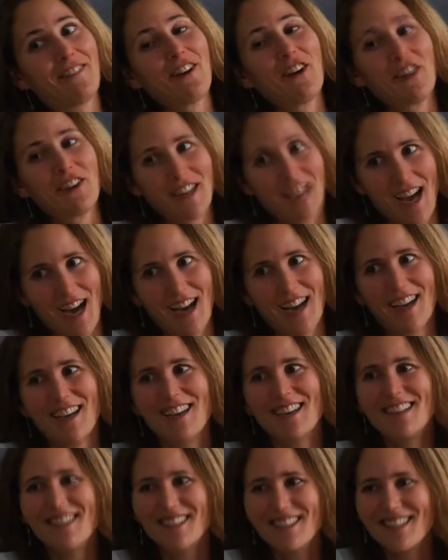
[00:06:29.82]
So that I could
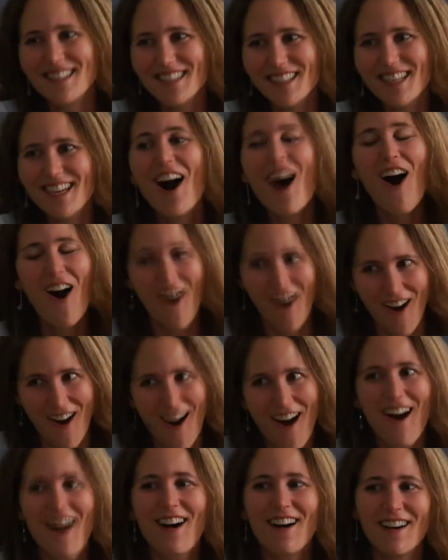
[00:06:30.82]
learn something
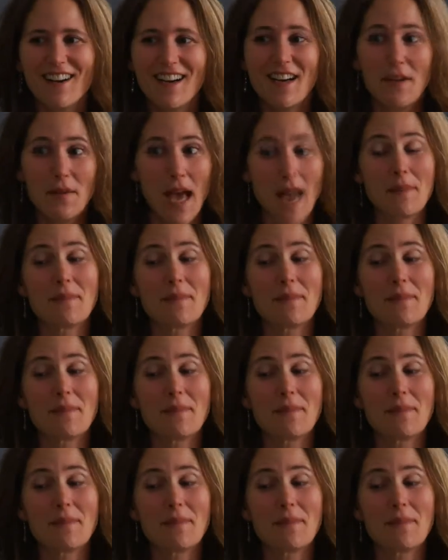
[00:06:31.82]
in the kitchen